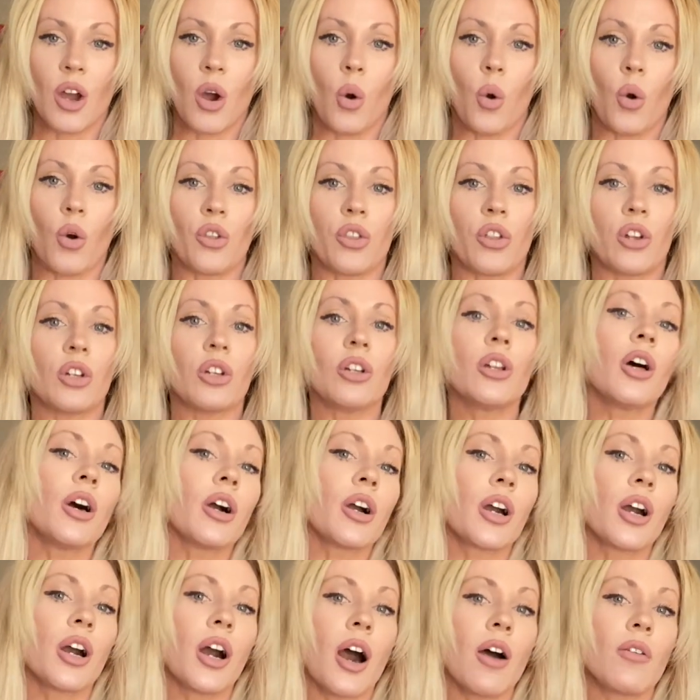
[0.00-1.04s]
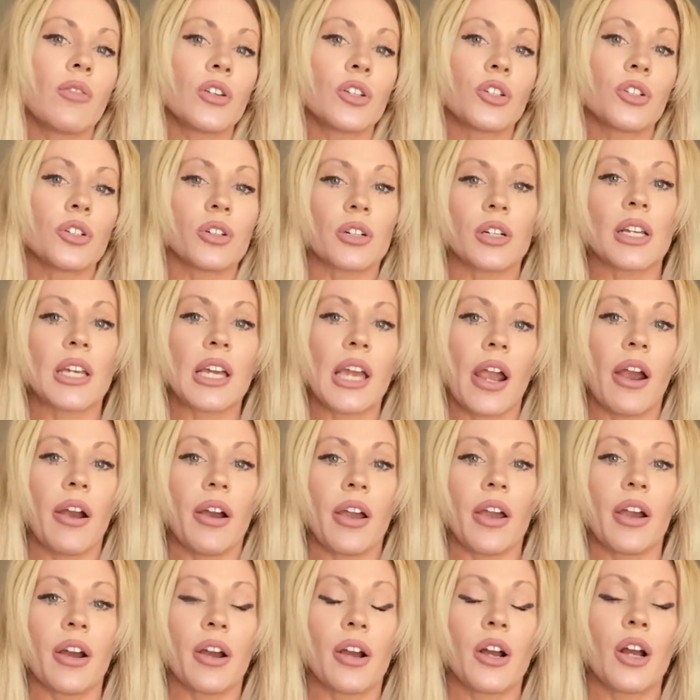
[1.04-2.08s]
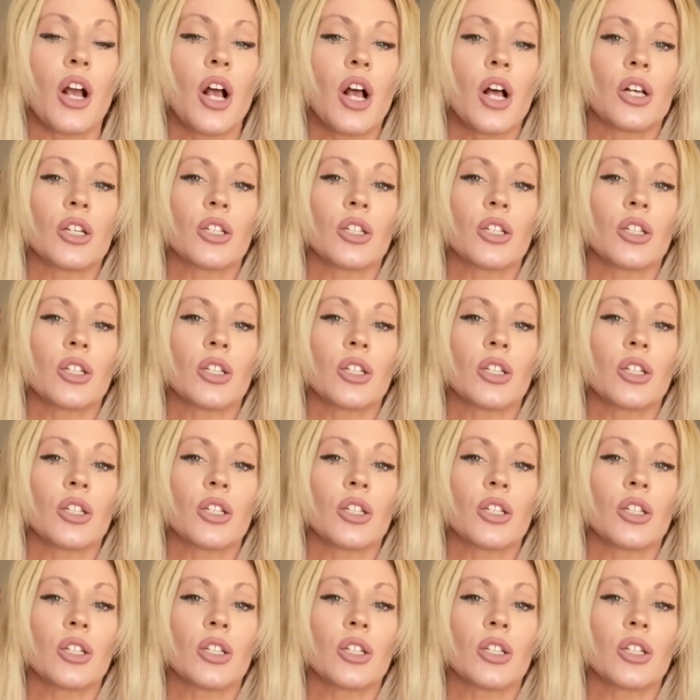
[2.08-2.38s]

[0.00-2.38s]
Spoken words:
or the look of a certain carrier.